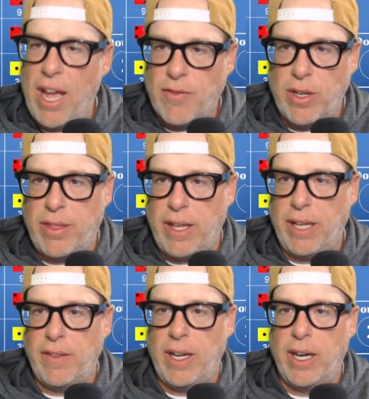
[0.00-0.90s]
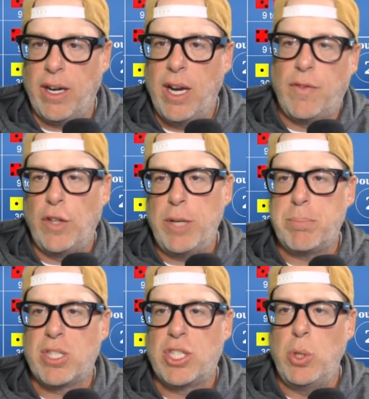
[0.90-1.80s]
everything there.
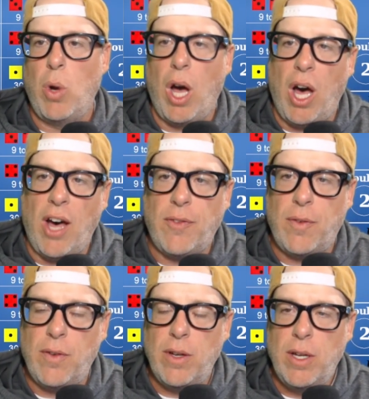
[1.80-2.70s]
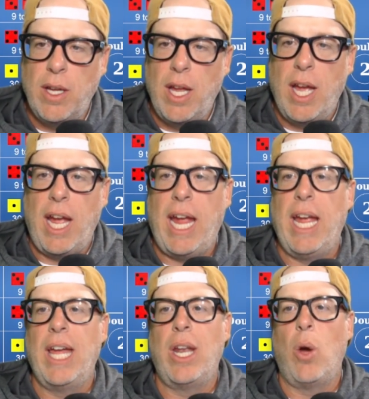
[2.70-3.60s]
Flips to off,
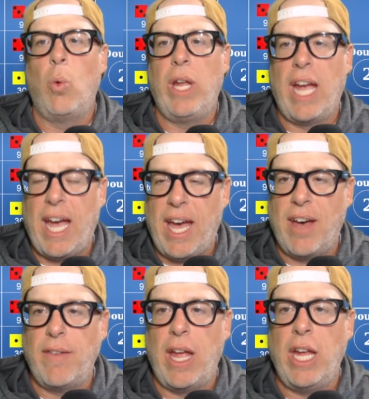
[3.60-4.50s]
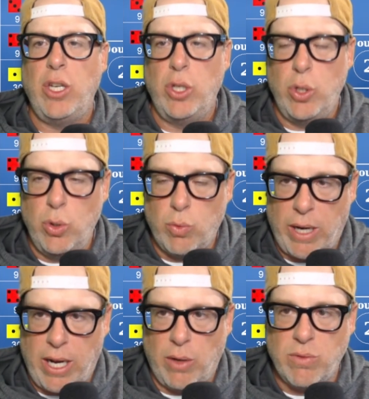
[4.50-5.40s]
and we have a new
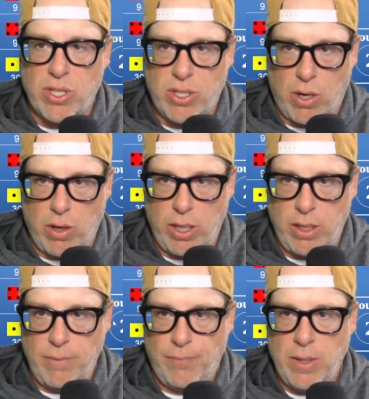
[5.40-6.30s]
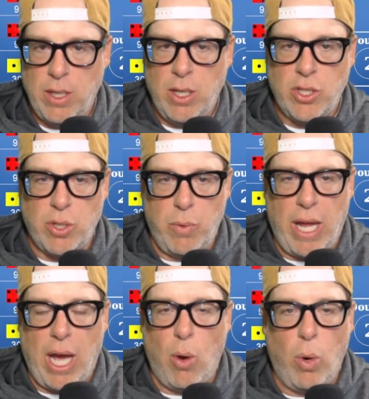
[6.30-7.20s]
round started. So
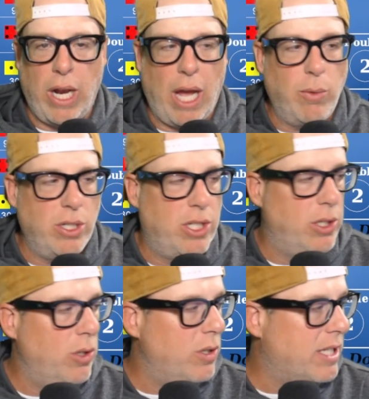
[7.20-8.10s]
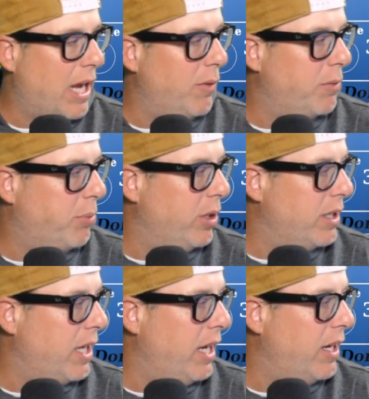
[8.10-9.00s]
now what I would do is I would
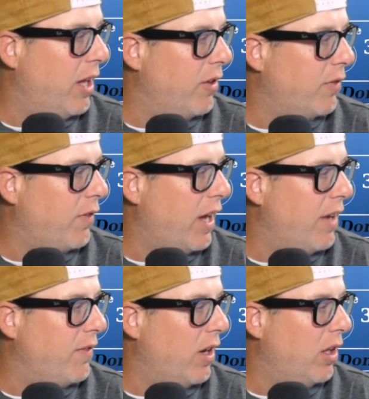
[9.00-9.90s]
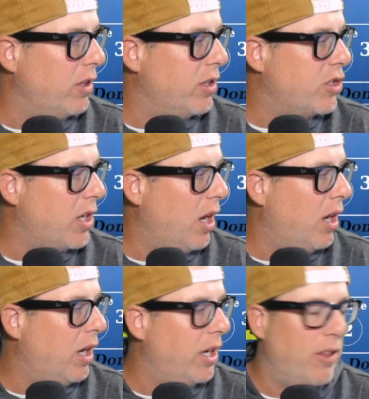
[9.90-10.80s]
put another $5
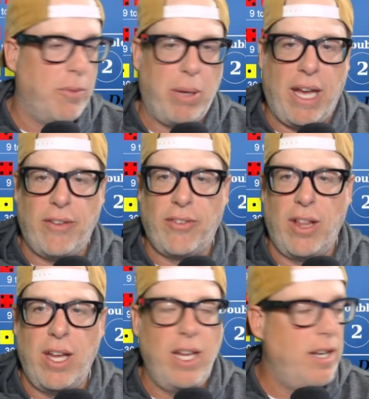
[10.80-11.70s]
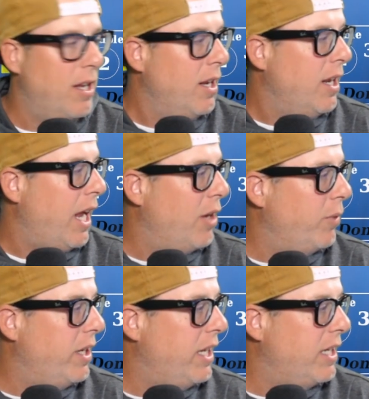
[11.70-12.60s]
on the pass line, and
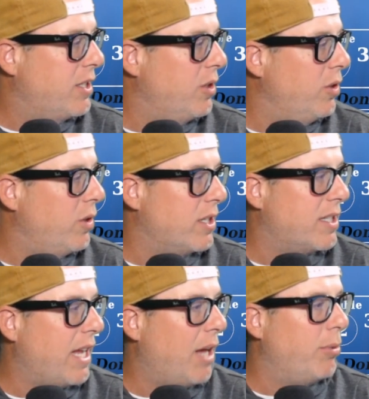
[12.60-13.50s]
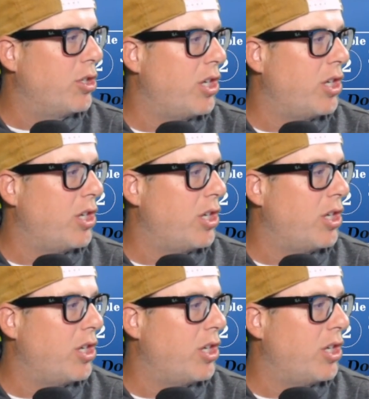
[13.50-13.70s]
we need to establish